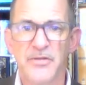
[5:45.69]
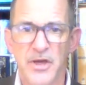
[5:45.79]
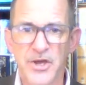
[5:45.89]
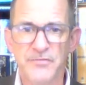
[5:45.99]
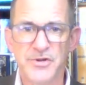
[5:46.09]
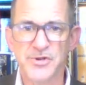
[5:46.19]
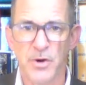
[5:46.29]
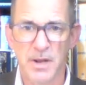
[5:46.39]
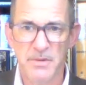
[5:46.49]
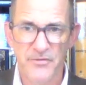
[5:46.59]
Thank you for
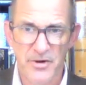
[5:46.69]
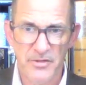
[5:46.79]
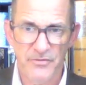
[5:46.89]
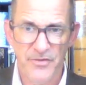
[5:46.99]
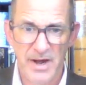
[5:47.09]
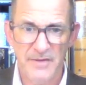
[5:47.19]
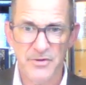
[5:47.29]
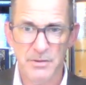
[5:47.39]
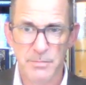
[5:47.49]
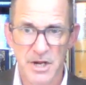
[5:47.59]
joining me for another
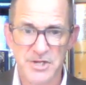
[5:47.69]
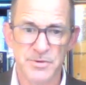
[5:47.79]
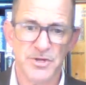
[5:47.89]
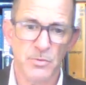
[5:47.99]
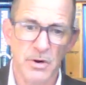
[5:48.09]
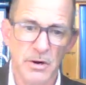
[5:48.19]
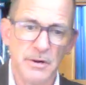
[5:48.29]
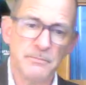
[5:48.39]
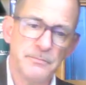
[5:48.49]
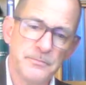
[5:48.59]
5 good minutes with the
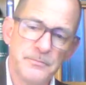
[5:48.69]
Word.